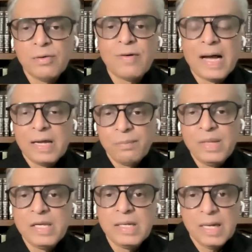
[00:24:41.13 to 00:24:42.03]
via
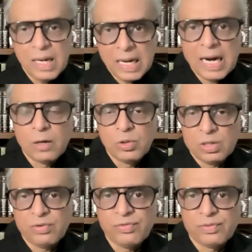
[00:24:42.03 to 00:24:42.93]
media out
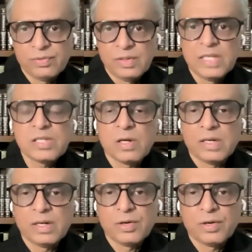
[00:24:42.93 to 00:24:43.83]
of this
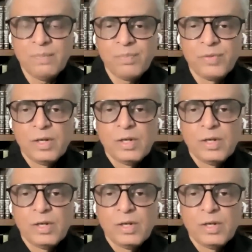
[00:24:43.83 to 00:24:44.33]
conundrum?